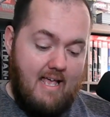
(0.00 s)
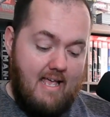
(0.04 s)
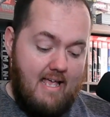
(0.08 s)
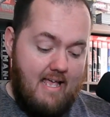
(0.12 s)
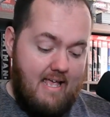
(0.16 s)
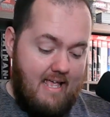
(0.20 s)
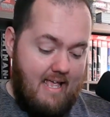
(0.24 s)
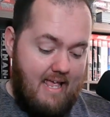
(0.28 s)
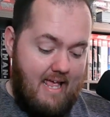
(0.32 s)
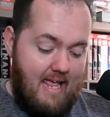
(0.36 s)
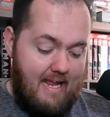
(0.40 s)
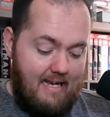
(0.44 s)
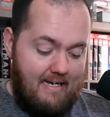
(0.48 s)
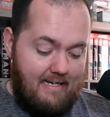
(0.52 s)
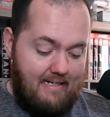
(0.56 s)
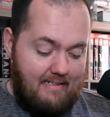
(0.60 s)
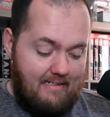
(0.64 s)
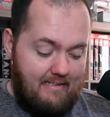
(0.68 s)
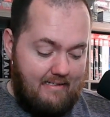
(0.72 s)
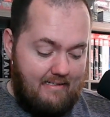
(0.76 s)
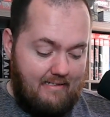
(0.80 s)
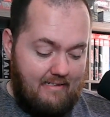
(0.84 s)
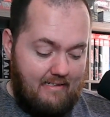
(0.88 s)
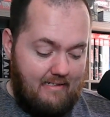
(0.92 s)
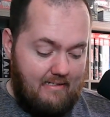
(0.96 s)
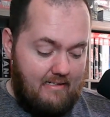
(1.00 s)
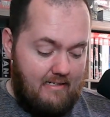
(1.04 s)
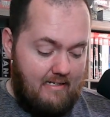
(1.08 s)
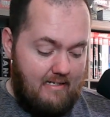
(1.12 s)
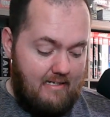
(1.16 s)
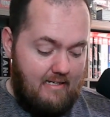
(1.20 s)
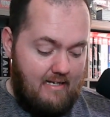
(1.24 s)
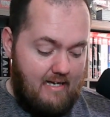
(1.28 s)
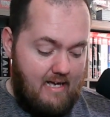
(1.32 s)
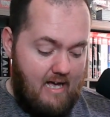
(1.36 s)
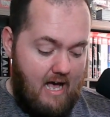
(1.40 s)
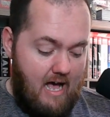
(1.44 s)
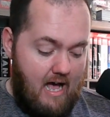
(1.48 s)
And
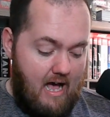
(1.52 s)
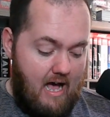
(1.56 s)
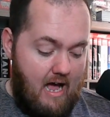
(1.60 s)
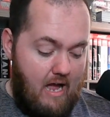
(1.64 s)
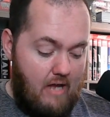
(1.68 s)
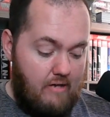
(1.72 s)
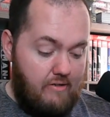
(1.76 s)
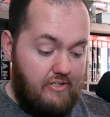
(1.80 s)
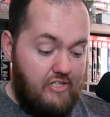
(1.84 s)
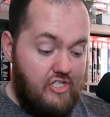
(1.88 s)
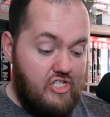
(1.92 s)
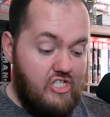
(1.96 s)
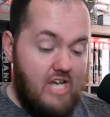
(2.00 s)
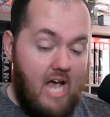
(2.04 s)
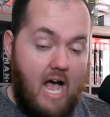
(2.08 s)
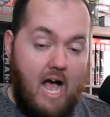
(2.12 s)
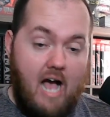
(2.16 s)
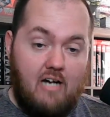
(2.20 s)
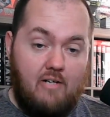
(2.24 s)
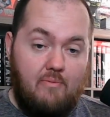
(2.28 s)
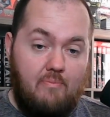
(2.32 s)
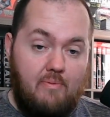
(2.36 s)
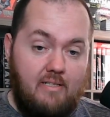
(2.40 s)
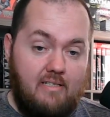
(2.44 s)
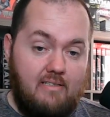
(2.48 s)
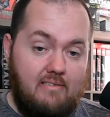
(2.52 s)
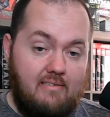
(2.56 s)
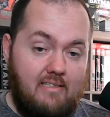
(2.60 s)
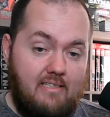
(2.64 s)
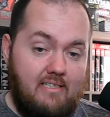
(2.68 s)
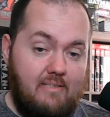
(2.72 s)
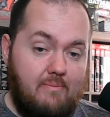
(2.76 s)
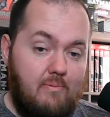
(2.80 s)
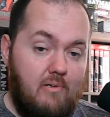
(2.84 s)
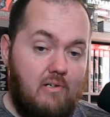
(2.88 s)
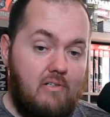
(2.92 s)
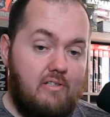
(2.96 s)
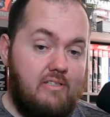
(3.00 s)
I was shocked because these
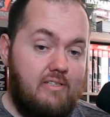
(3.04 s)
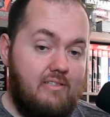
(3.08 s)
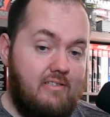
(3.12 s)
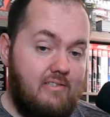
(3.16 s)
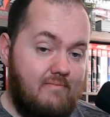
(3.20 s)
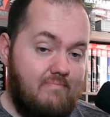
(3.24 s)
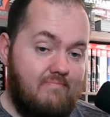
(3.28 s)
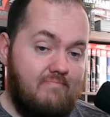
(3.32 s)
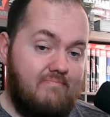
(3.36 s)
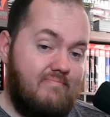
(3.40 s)
books